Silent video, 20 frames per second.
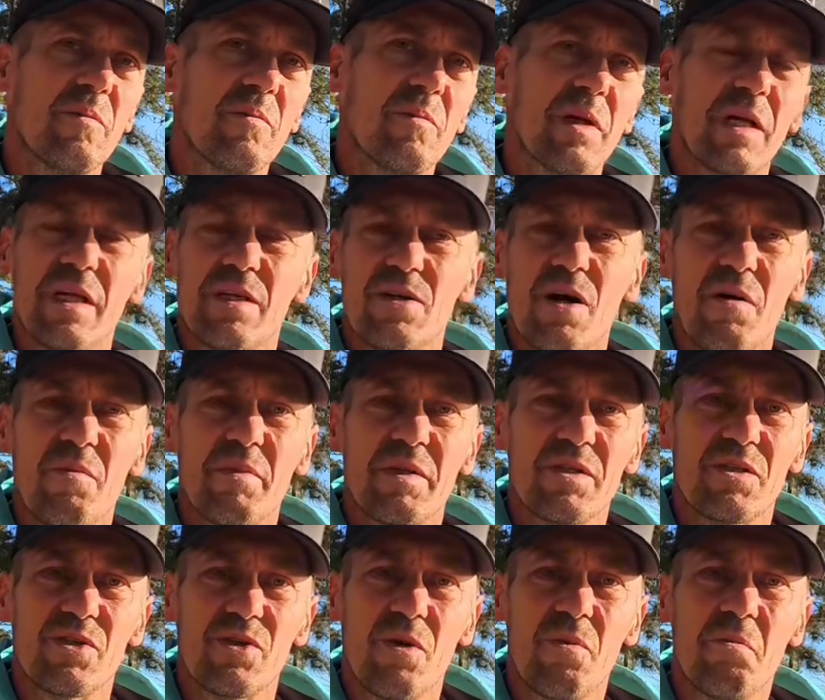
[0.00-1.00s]
But he taught me
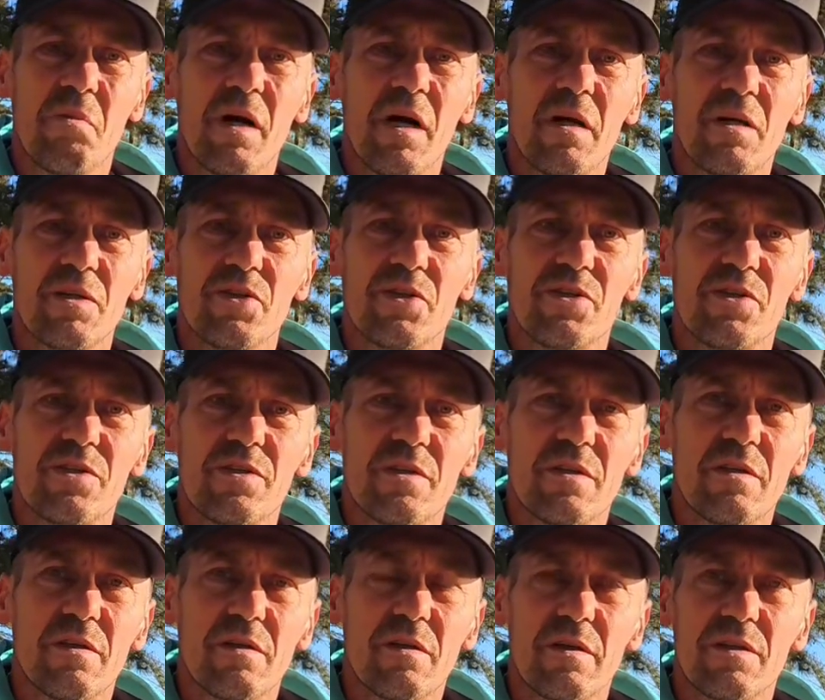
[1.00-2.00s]
so much,
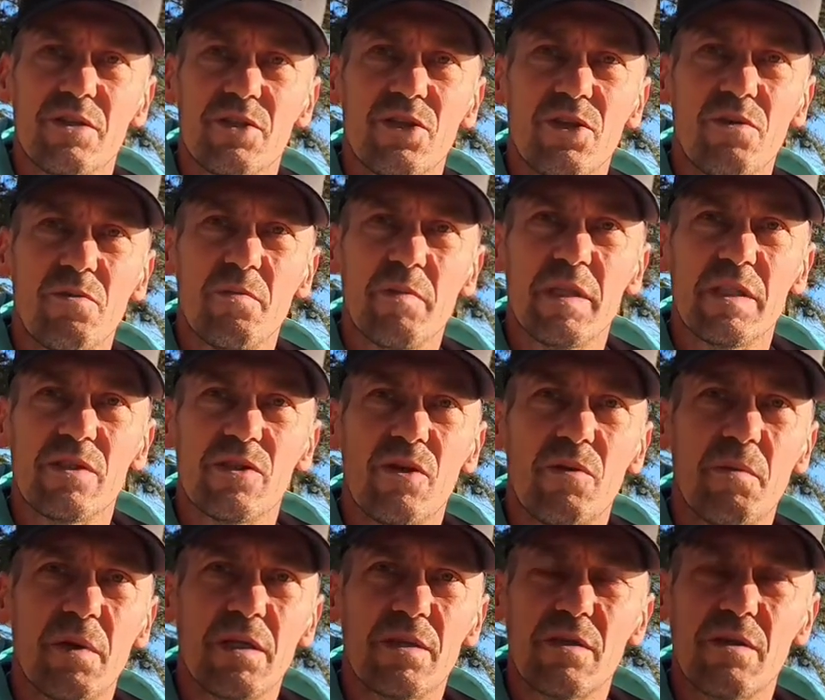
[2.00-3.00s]
showed me so
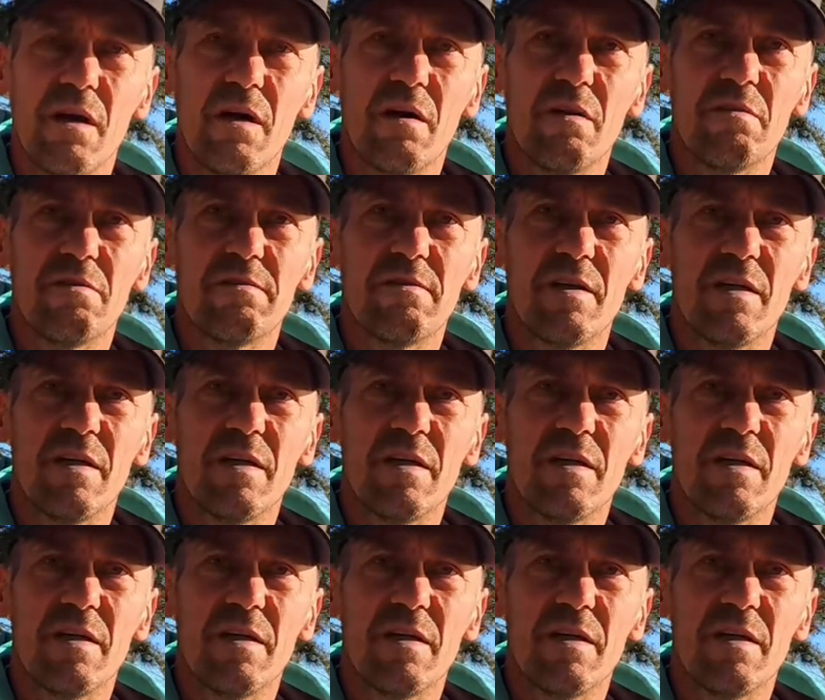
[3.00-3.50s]
much love.